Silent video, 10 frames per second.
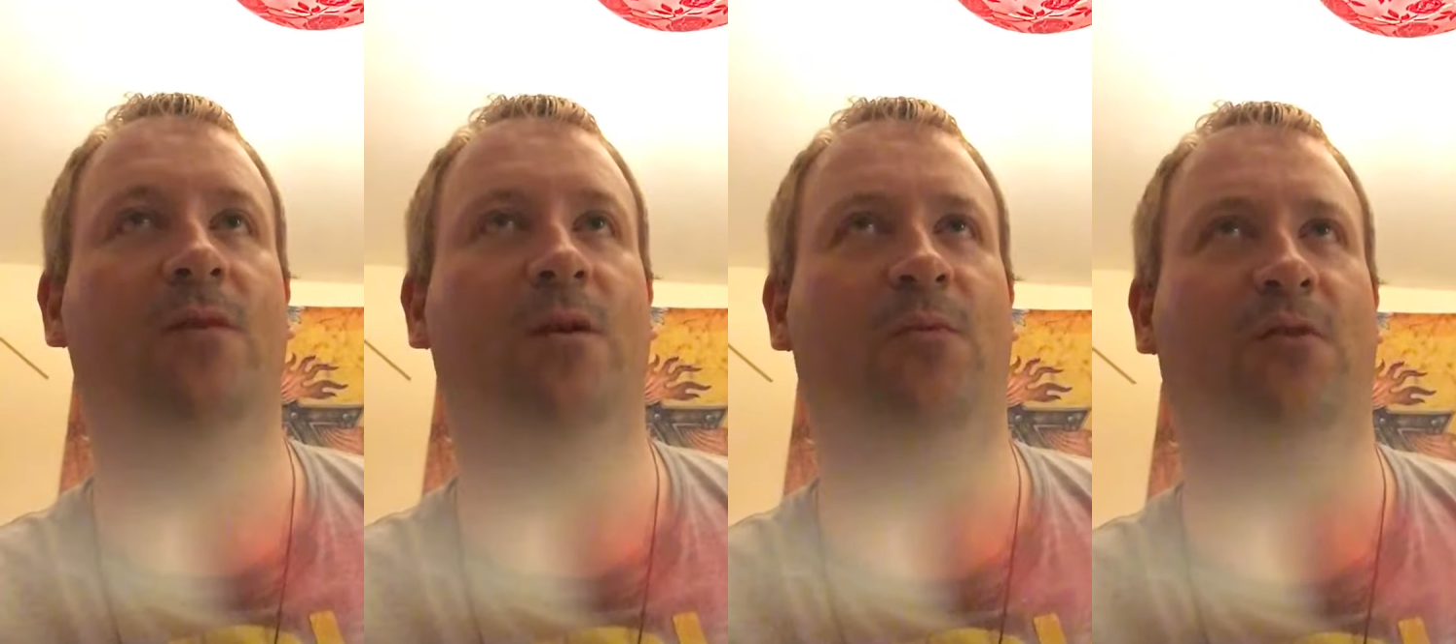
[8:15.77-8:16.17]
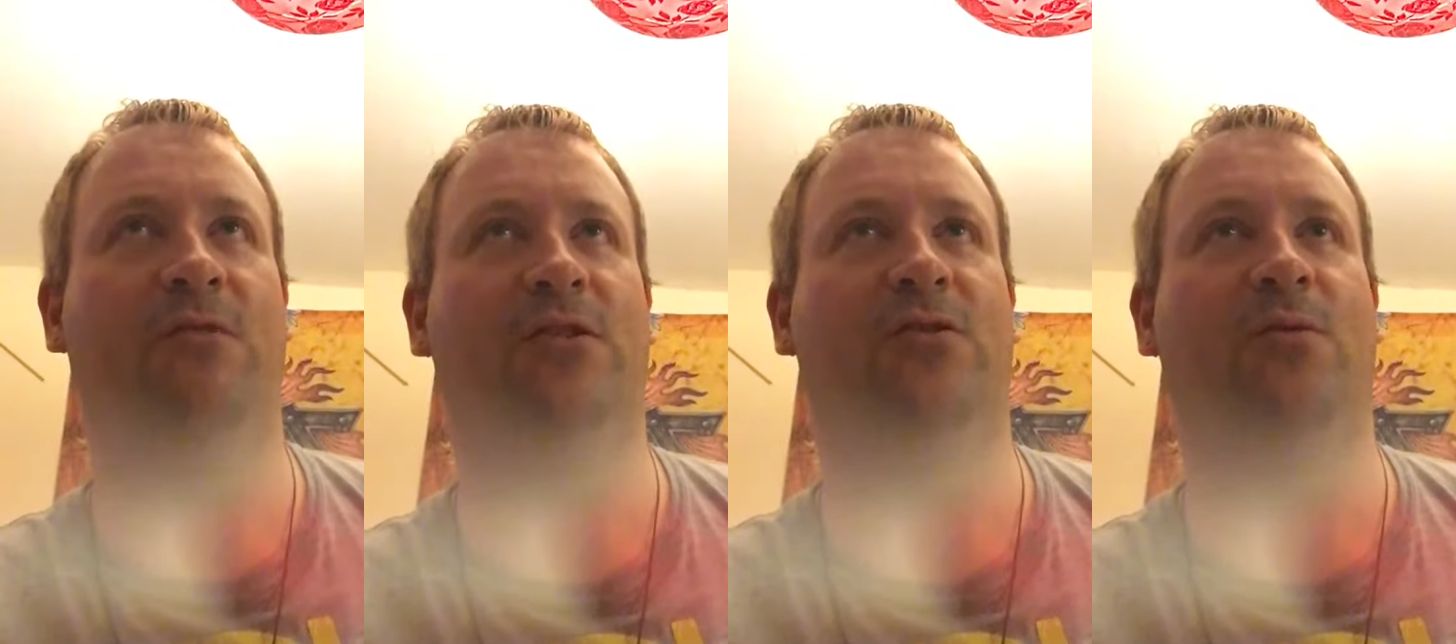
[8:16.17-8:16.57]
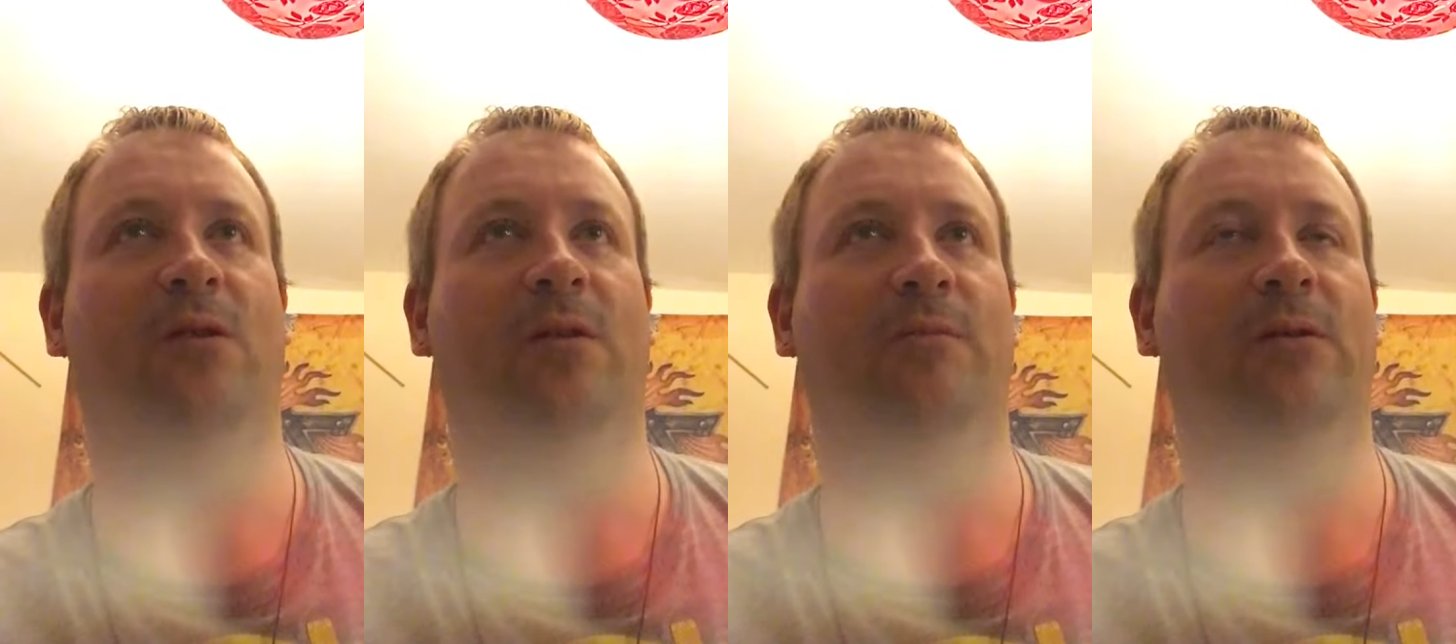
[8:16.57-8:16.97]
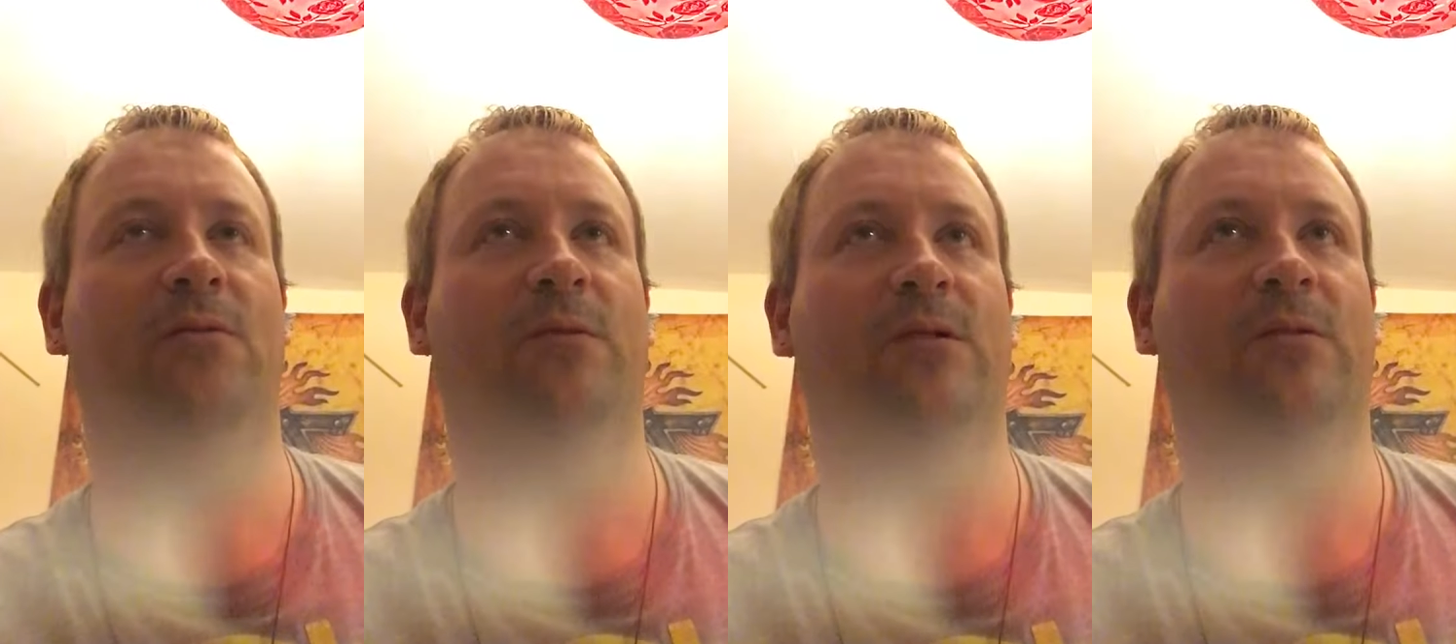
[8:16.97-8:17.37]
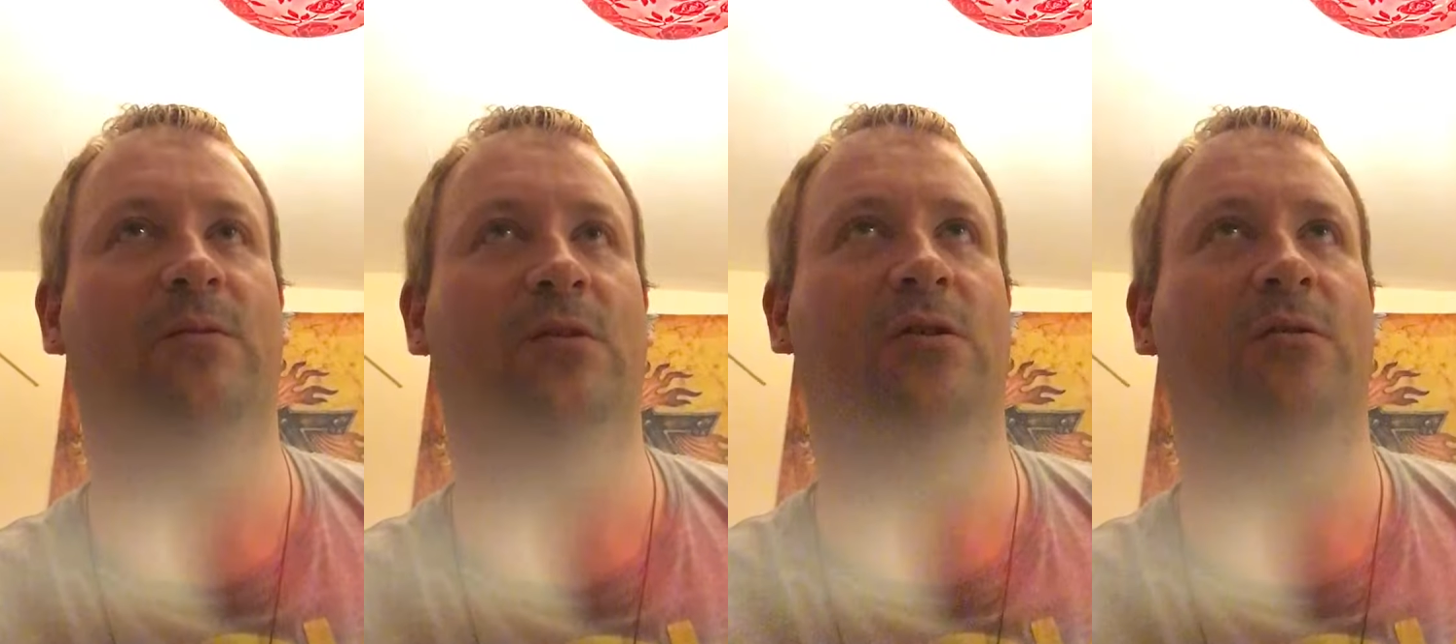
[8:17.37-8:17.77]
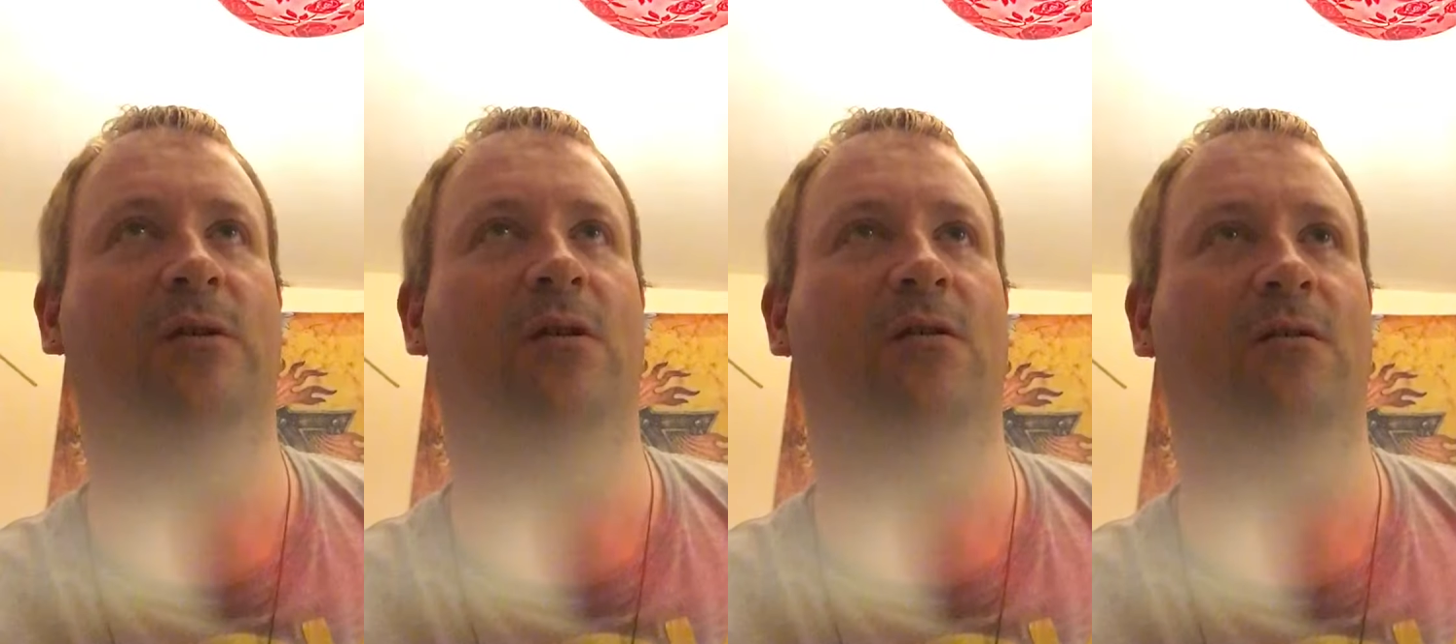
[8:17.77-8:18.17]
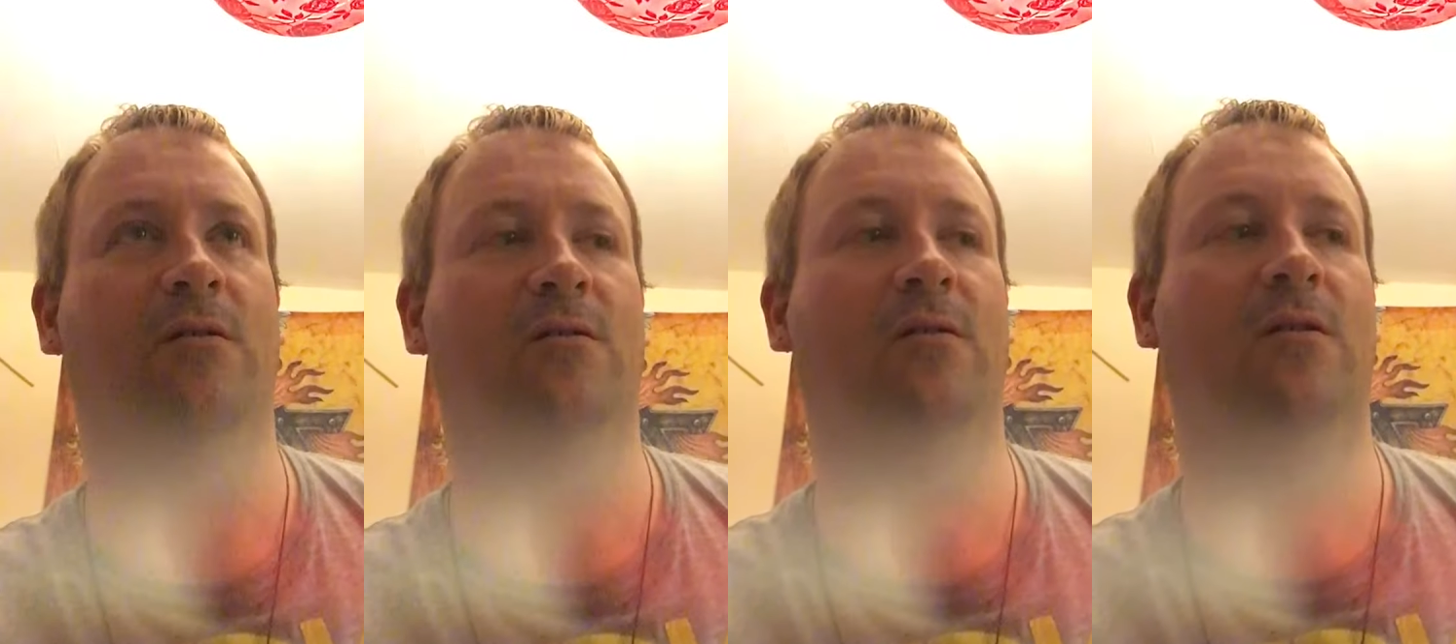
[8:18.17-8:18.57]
I'm not really sure what they build, but it's something to do with cars.